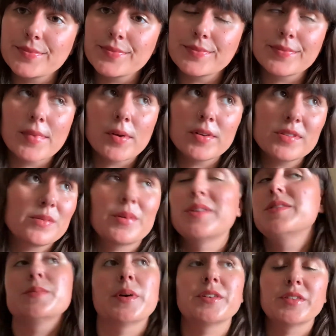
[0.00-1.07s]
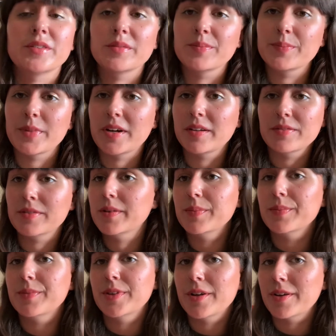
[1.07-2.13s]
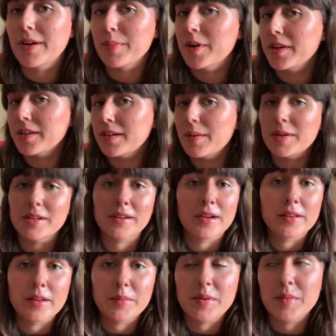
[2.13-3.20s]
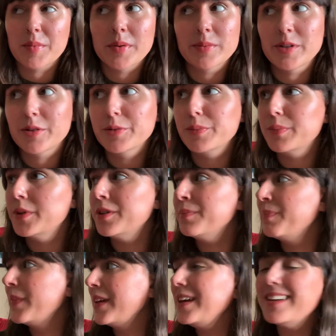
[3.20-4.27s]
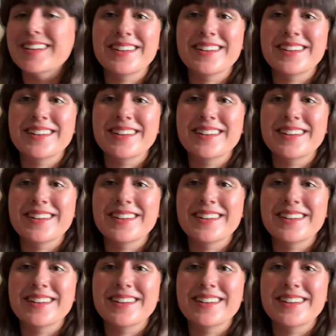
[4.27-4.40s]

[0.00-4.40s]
who doesn't want a special bottle of rum with their name on it? I mean, a lot of people probably don't, but he did.